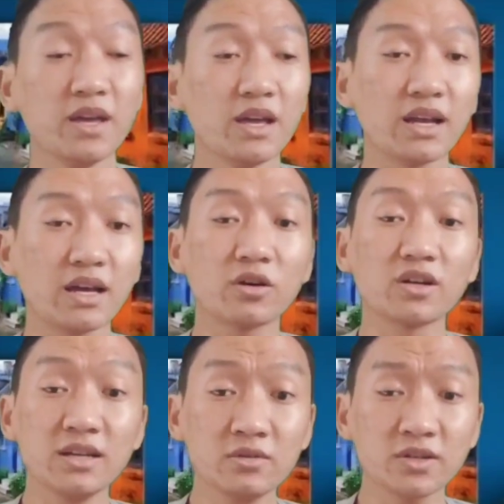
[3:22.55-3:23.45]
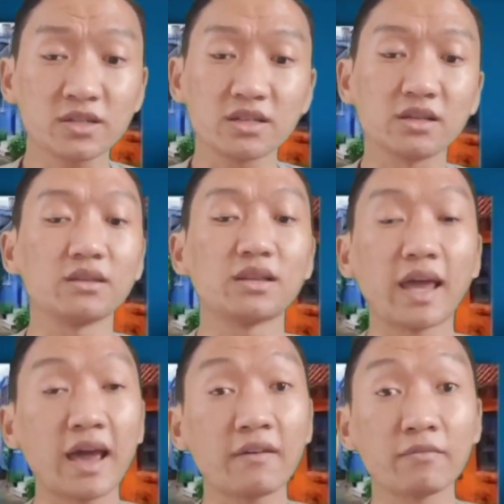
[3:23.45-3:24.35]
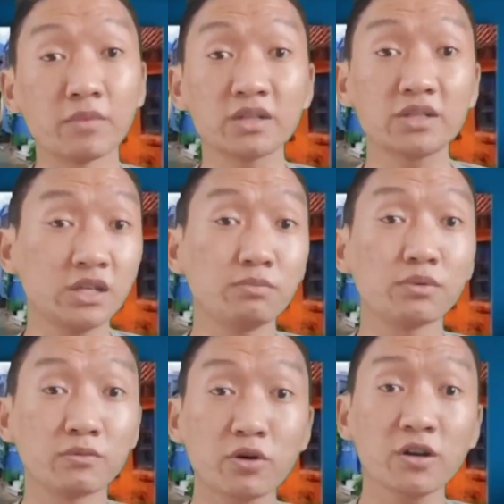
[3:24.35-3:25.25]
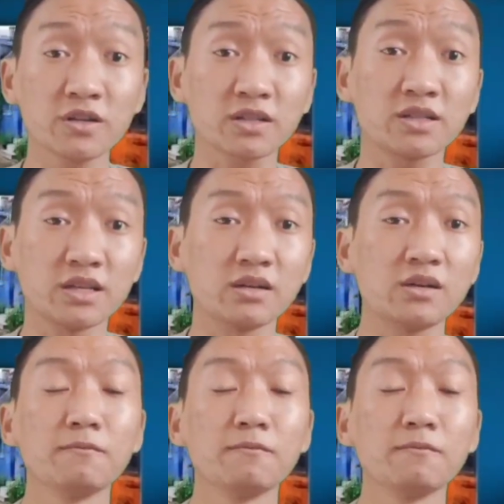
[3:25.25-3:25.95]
And I thought, interesting, they have much cheaper products here.